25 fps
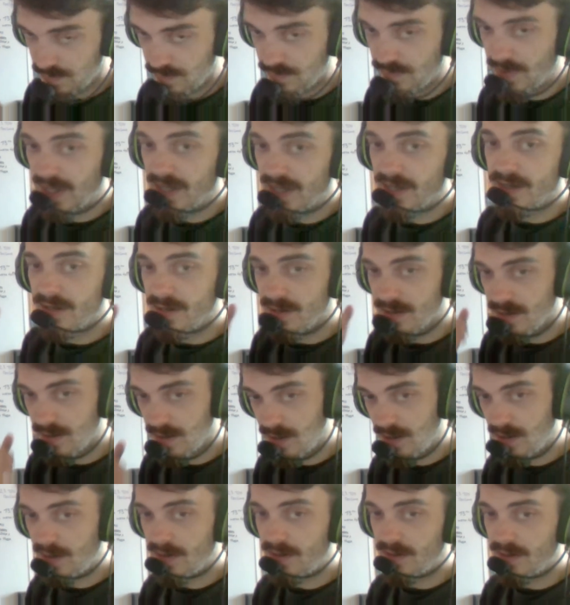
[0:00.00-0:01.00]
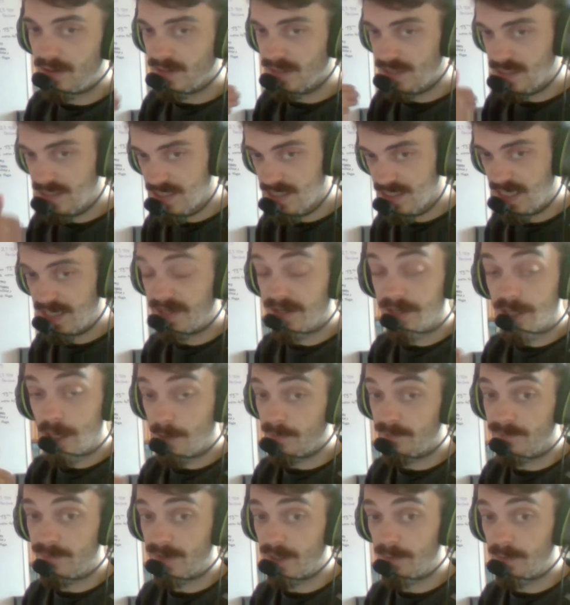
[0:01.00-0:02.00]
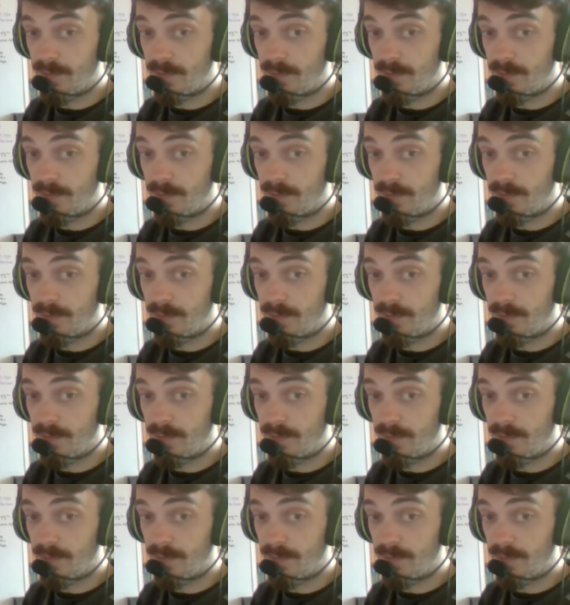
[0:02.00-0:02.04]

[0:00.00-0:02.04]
They are conceding double figure